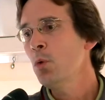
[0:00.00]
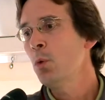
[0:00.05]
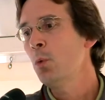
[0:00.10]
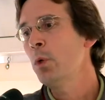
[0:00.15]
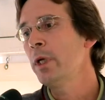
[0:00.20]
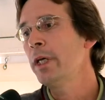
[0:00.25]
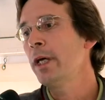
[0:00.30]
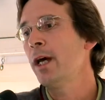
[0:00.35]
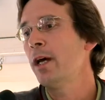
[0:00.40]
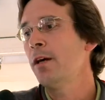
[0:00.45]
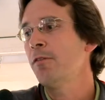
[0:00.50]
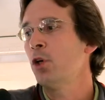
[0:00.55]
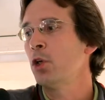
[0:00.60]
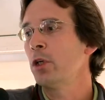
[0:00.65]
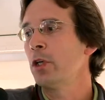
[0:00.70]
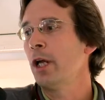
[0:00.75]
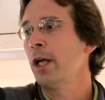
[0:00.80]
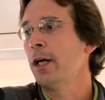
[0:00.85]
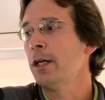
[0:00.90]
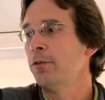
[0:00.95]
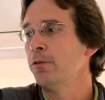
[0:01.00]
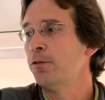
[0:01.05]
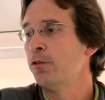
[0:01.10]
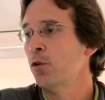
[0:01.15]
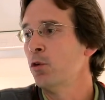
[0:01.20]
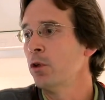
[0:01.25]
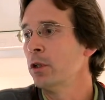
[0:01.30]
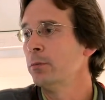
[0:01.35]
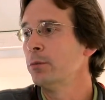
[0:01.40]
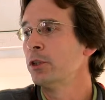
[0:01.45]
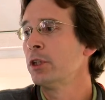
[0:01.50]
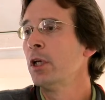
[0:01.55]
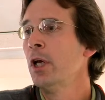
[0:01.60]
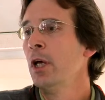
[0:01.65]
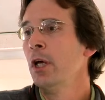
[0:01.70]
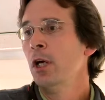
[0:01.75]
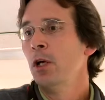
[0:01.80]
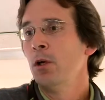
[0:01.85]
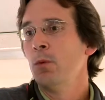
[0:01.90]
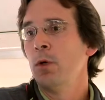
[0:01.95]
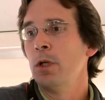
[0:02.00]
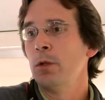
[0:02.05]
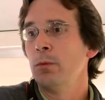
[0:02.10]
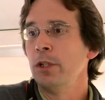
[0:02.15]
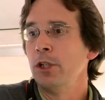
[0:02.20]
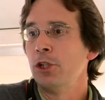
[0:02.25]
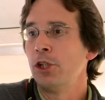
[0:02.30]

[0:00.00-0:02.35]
We have online forums where we